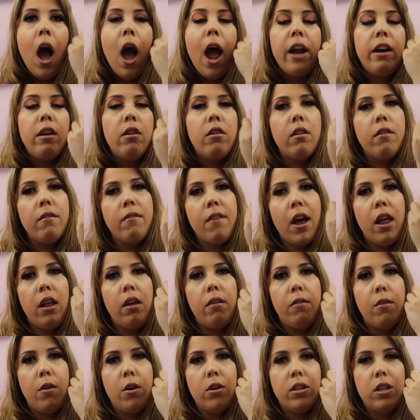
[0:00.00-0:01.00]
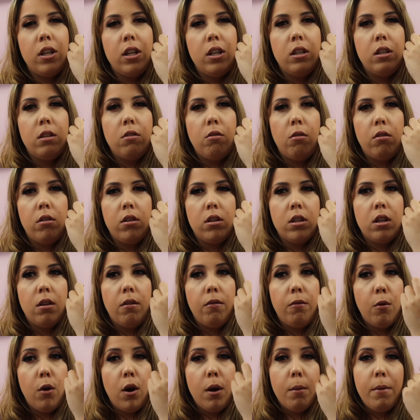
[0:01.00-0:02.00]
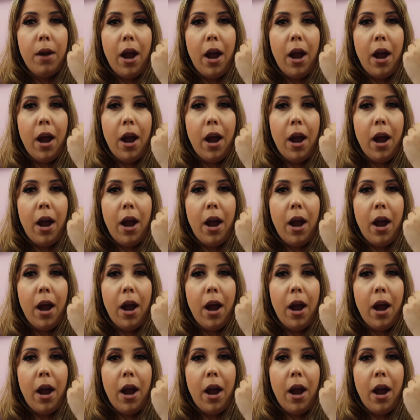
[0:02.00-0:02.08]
I know that Violet Voss is sold in Sephora,